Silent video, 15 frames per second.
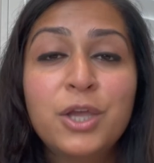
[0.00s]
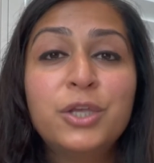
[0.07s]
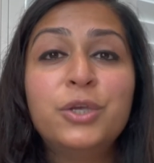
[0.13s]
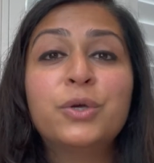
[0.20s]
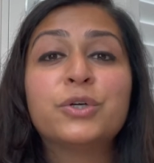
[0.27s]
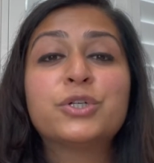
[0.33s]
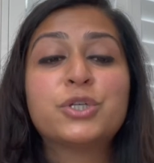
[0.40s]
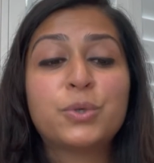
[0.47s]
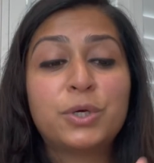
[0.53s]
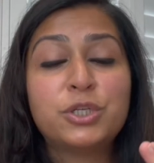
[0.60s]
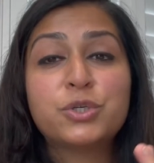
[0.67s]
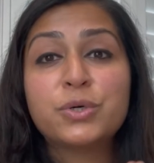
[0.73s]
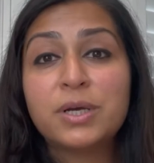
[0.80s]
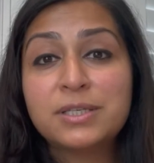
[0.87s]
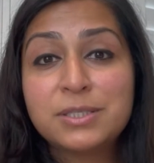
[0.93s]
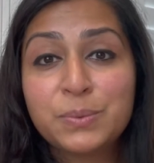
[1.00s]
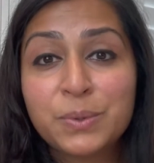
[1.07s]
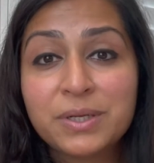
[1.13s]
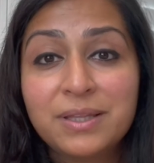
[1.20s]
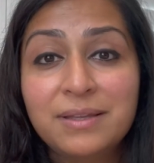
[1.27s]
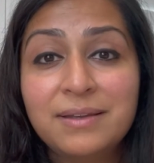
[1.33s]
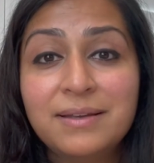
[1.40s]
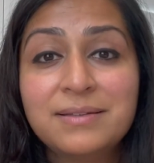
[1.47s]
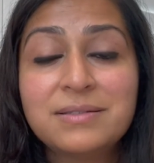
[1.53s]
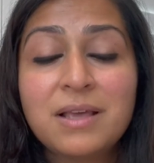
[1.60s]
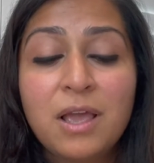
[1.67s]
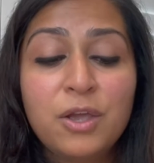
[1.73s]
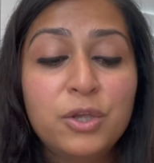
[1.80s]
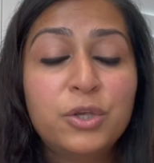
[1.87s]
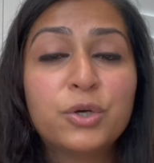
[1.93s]
You're showing trustworthiness.
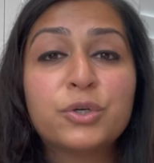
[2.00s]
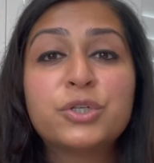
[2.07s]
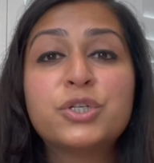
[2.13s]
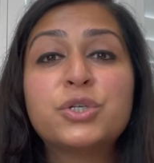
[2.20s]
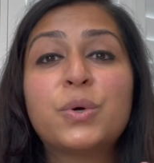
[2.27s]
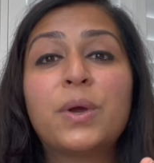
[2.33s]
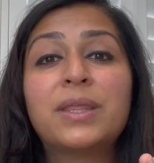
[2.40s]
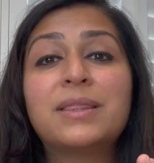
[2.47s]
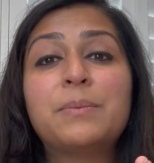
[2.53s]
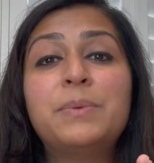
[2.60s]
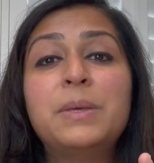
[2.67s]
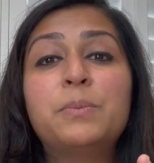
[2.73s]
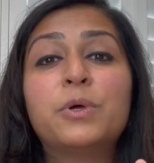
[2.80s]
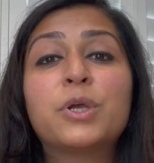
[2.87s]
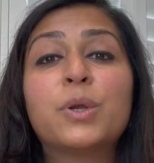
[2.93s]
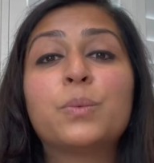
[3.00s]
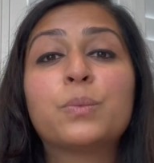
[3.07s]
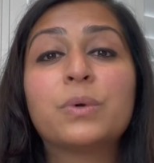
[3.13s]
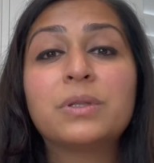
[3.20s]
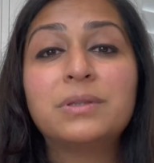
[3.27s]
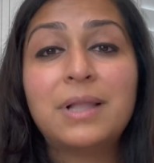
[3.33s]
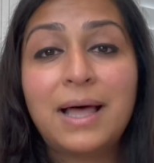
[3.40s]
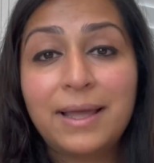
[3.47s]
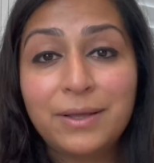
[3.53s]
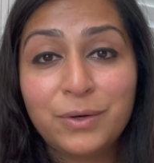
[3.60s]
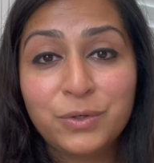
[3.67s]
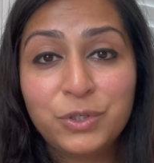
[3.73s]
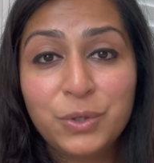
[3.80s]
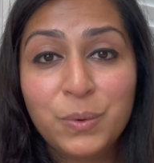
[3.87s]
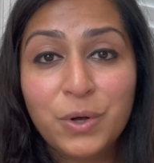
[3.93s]
You're showing that people can rely
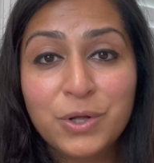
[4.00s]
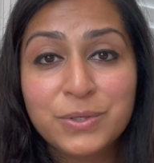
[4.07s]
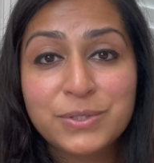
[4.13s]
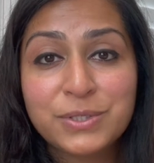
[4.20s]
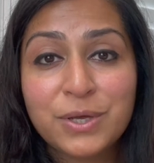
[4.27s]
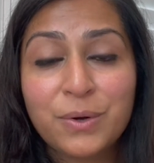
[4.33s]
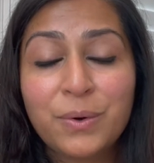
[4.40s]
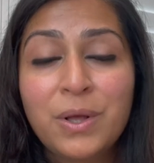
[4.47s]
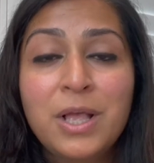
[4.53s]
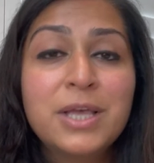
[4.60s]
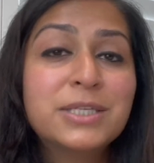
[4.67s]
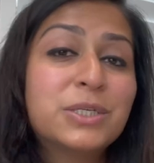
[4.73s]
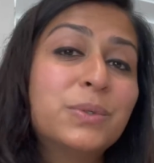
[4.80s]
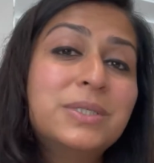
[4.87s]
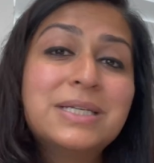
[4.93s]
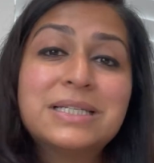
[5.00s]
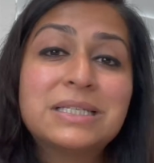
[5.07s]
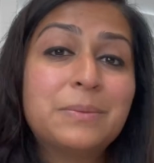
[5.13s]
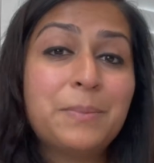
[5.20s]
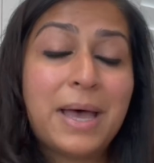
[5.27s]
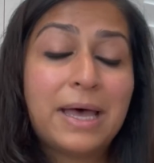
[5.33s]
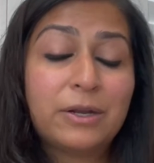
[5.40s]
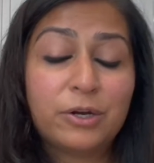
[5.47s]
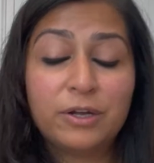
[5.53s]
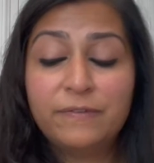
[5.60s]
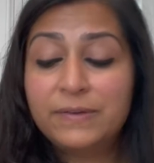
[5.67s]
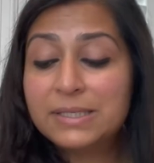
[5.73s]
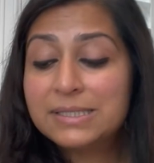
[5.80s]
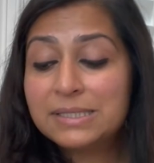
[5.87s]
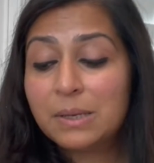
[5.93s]
on you also. So it doesn't matter if
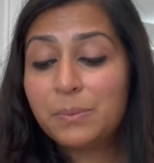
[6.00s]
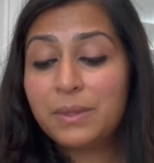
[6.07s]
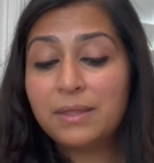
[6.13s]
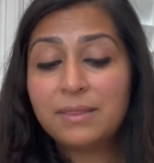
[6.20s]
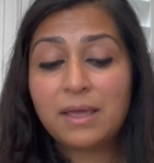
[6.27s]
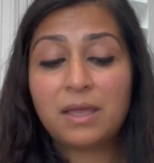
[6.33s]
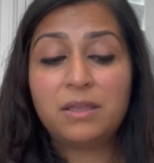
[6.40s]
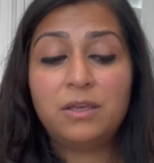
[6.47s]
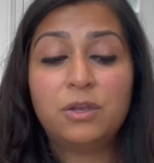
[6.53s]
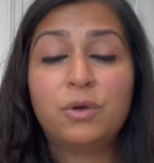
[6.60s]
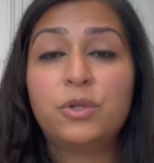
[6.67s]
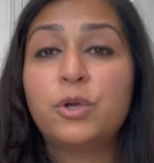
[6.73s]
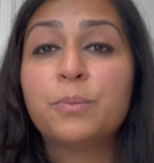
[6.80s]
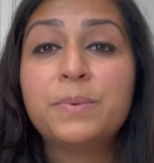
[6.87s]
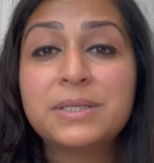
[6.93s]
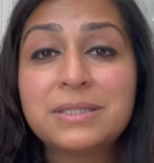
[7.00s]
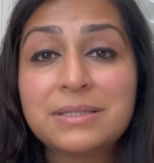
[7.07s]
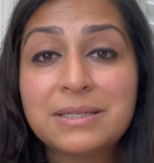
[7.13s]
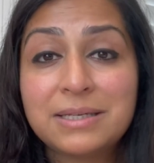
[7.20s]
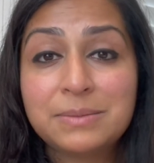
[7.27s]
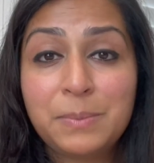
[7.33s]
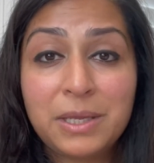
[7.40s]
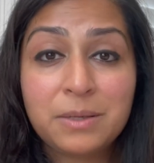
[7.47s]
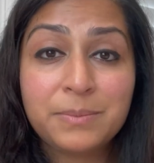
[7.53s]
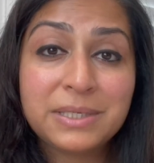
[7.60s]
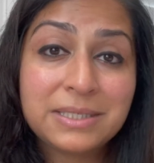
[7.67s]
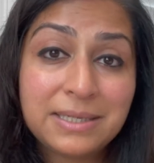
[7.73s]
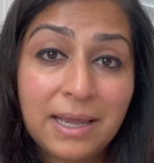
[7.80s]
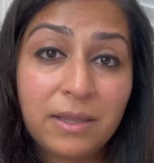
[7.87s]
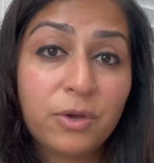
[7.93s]
it's something that, your business has made a
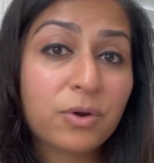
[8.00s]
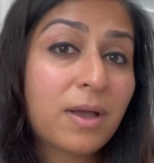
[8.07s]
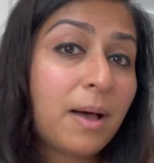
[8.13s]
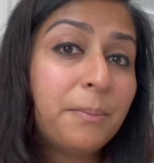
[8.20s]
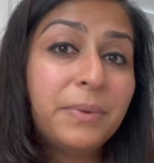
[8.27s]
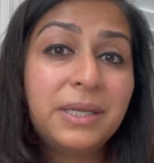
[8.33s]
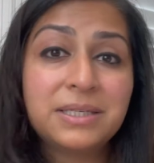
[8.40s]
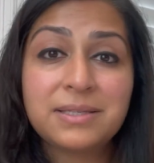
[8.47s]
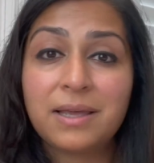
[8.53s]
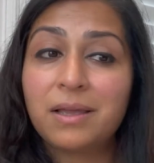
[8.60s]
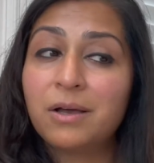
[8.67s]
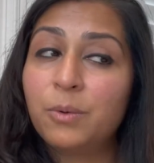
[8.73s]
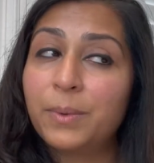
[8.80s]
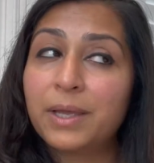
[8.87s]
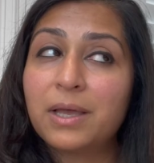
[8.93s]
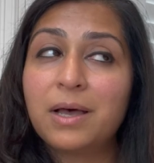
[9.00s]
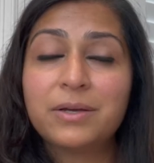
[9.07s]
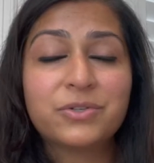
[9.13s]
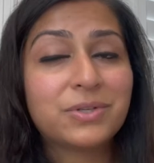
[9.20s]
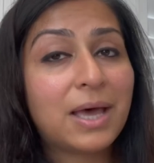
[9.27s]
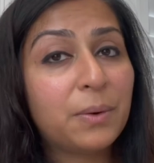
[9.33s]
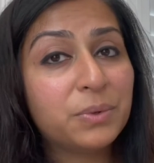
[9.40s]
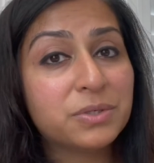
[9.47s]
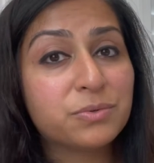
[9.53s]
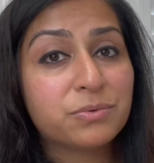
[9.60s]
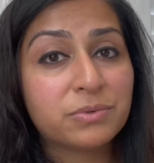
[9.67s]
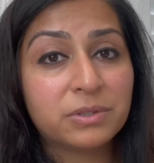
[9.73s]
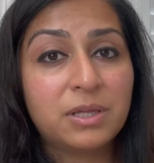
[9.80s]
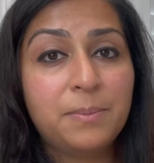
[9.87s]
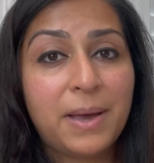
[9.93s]
mistake. Your company's like, oh my gosh, that was
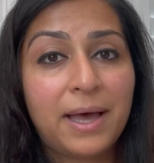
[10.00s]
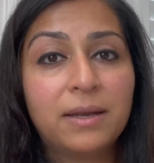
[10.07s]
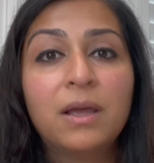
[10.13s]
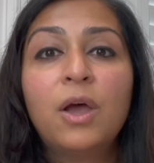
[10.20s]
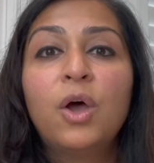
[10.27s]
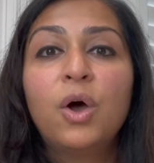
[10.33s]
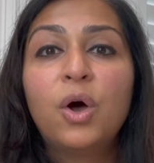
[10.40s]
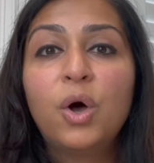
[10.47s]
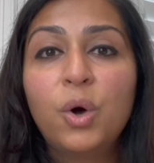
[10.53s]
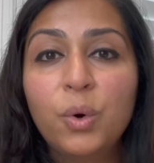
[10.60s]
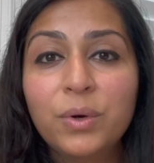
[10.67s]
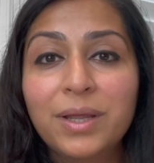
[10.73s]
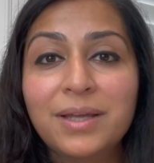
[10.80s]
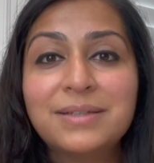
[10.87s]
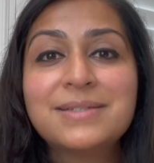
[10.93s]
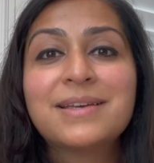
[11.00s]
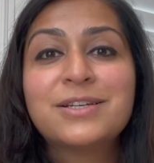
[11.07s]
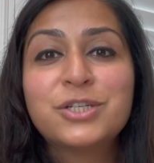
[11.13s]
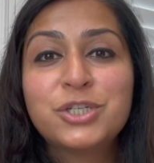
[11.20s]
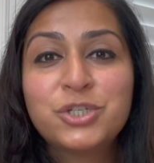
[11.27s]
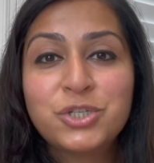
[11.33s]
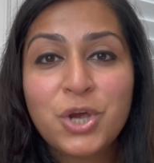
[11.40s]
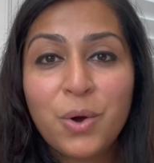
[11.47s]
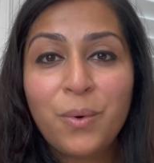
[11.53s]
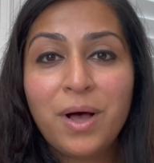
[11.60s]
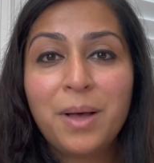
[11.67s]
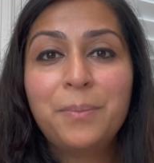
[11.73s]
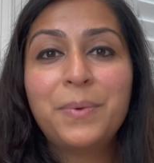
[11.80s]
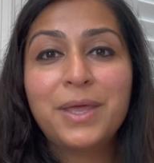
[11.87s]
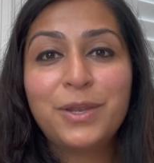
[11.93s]
really bad. Own it. Show
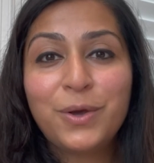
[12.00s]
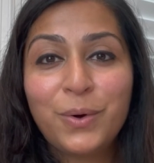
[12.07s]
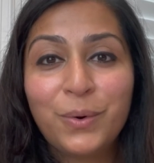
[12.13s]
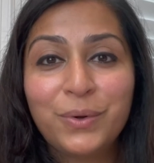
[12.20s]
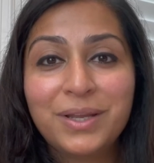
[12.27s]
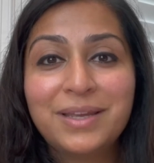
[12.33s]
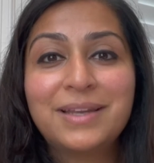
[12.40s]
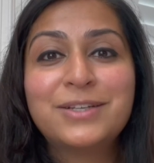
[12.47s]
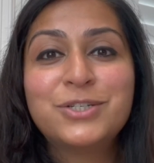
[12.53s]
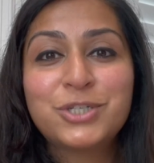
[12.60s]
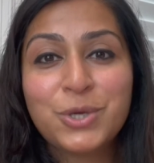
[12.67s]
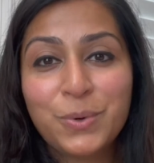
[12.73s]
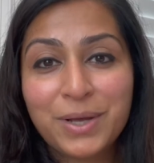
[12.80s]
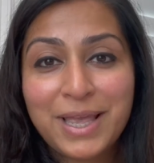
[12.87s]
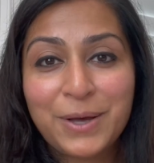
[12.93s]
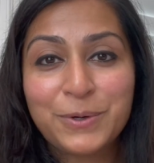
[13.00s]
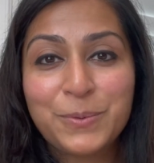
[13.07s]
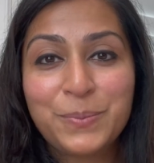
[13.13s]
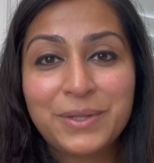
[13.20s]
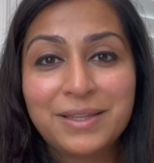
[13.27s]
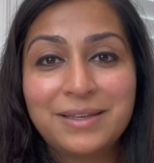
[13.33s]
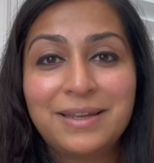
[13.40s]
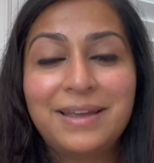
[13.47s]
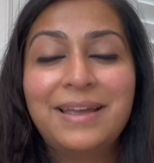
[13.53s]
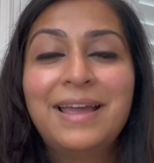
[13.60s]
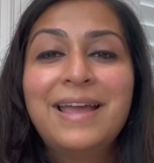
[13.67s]
up and own it, and show accountability.